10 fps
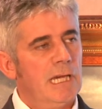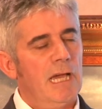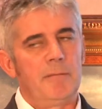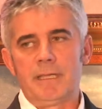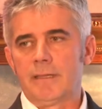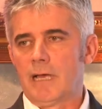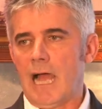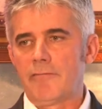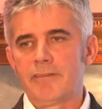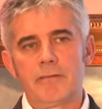I mean,
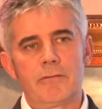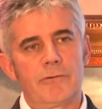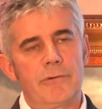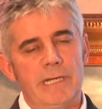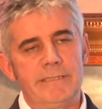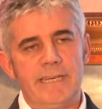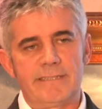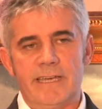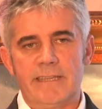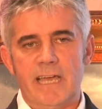having the right
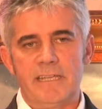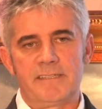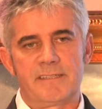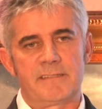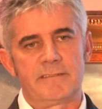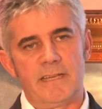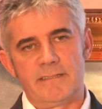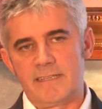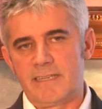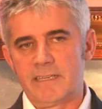data analyst,
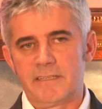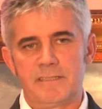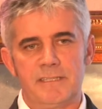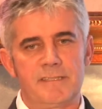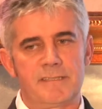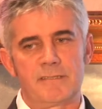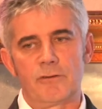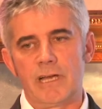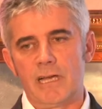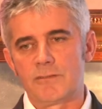data scientist, the
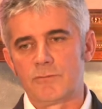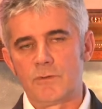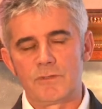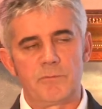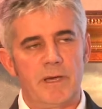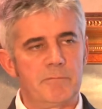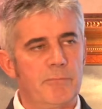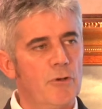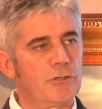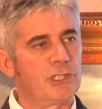guys who knows about
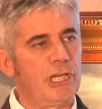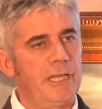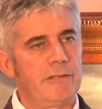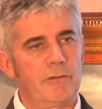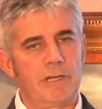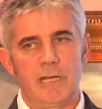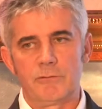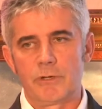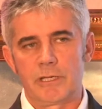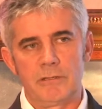blockchain, the guy
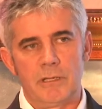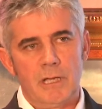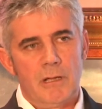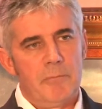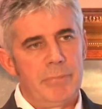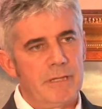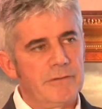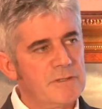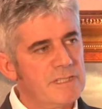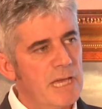who can build
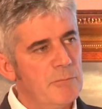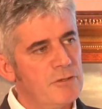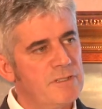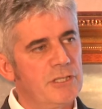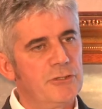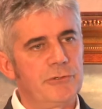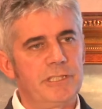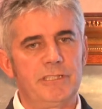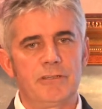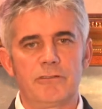the
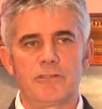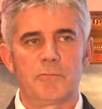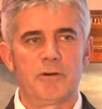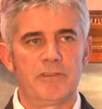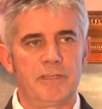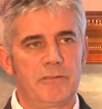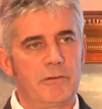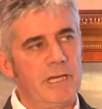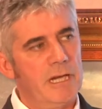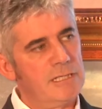cybersecurity on top of it, the
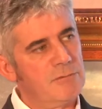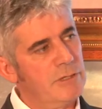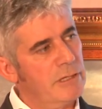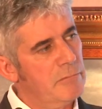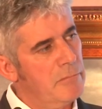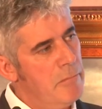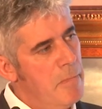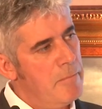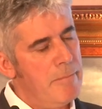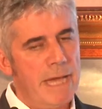guys who
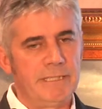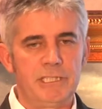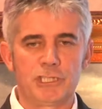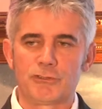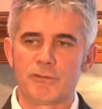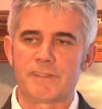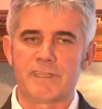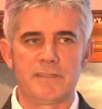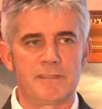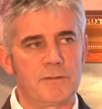can manage the
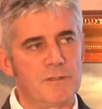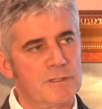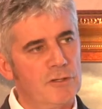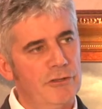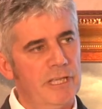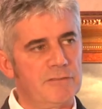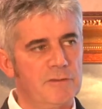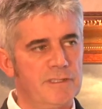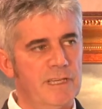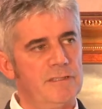sensors, connect the
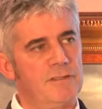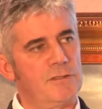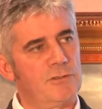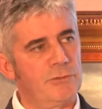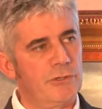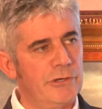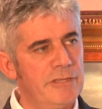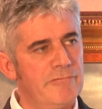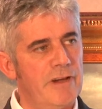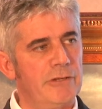sensors to your
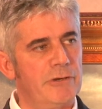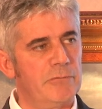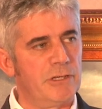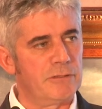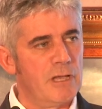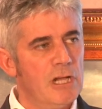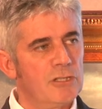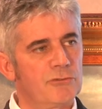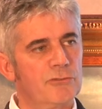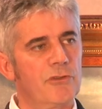environment
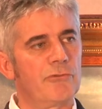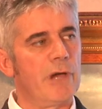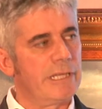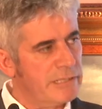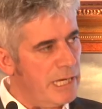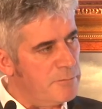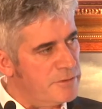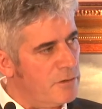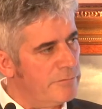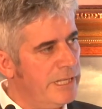through the right
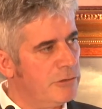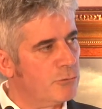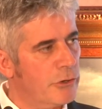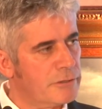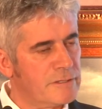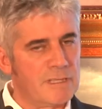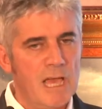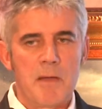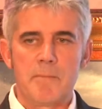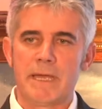types of networks,
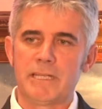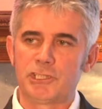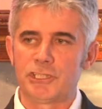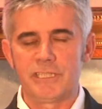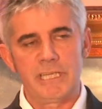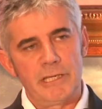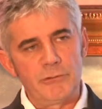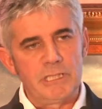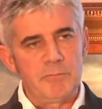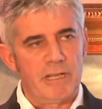managing the
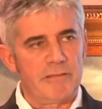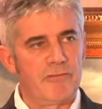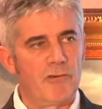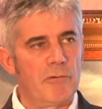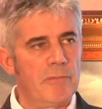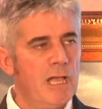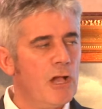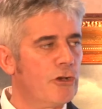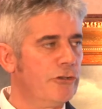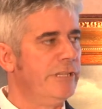IoT platform,
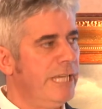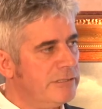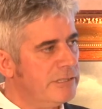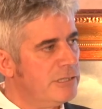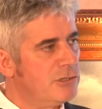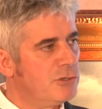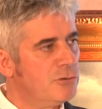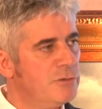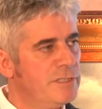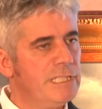connect it
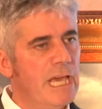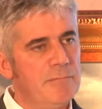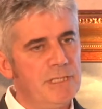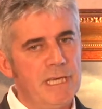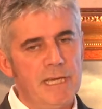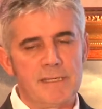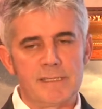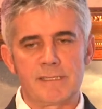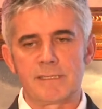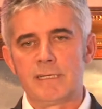to the M E
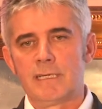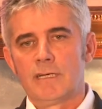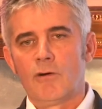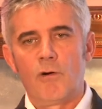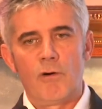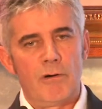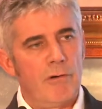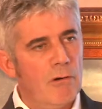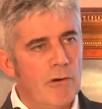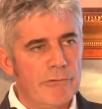S or,
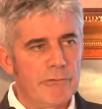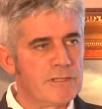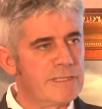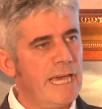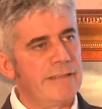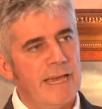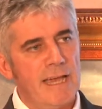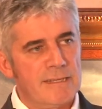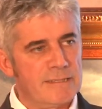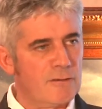or the
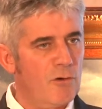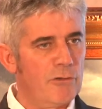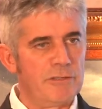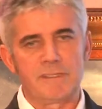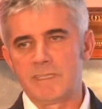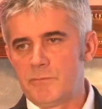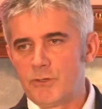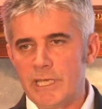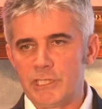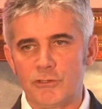SCADAs or the
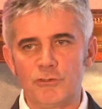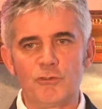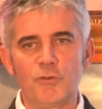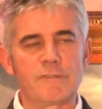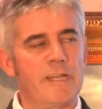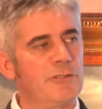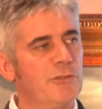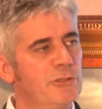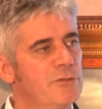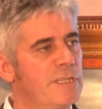simulation tools that
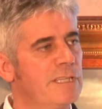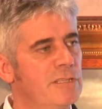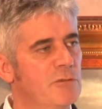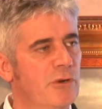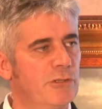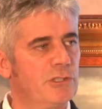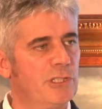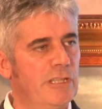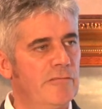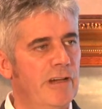you're using in the
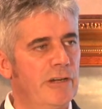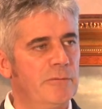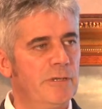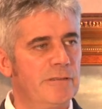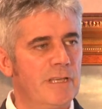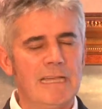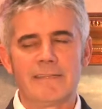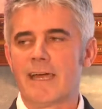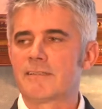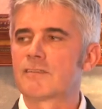production environment.
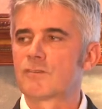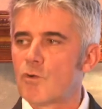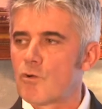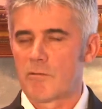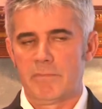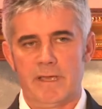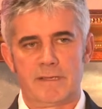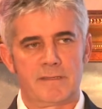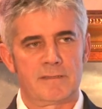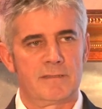That's so
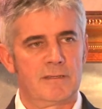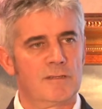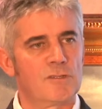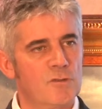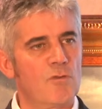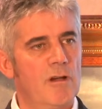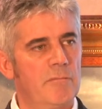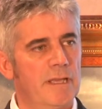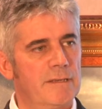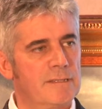complex, so
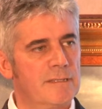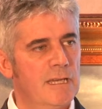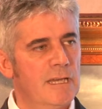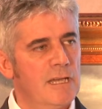complex.